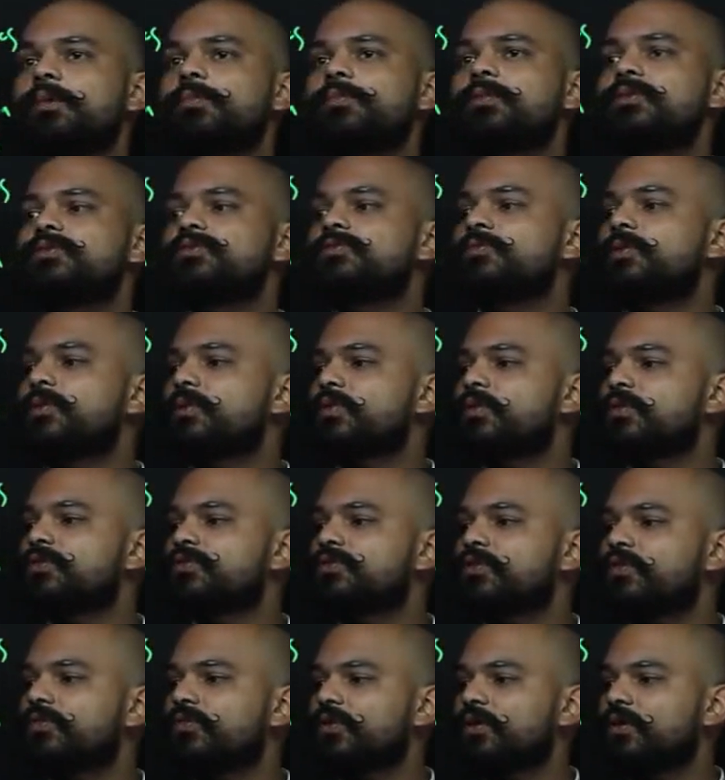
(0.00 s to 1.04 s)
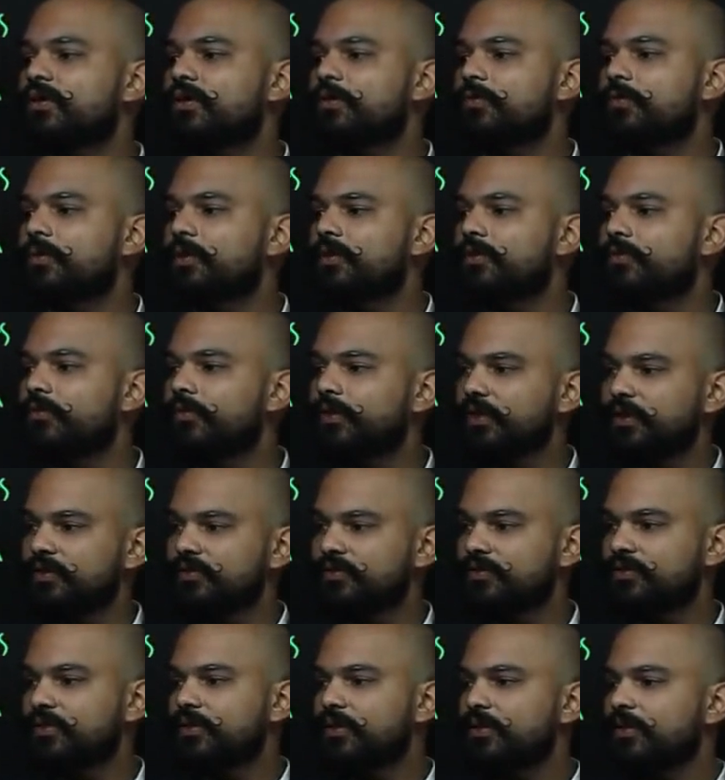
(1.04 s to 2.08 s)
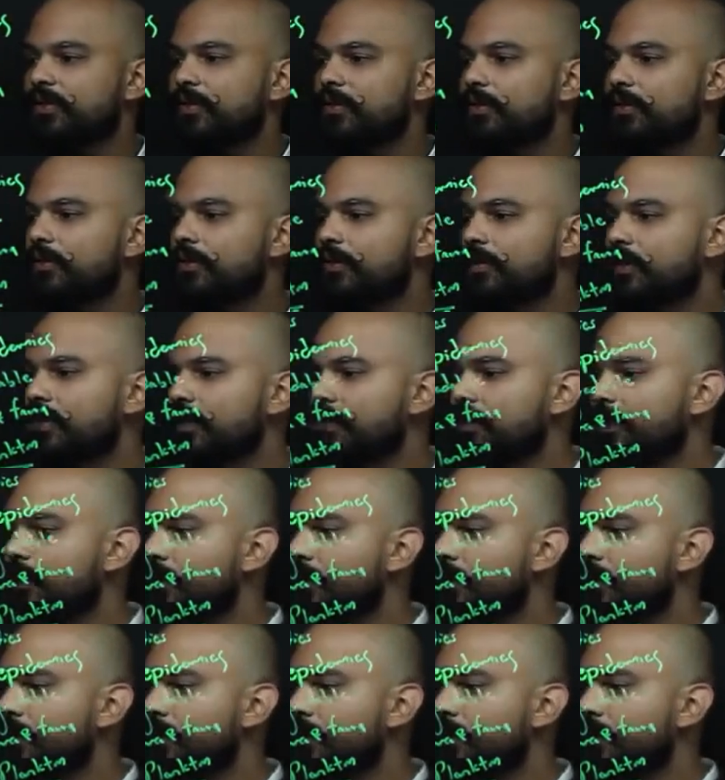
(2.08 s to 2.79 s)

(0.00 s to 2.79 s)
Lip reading: happens because of urban waste. Okay,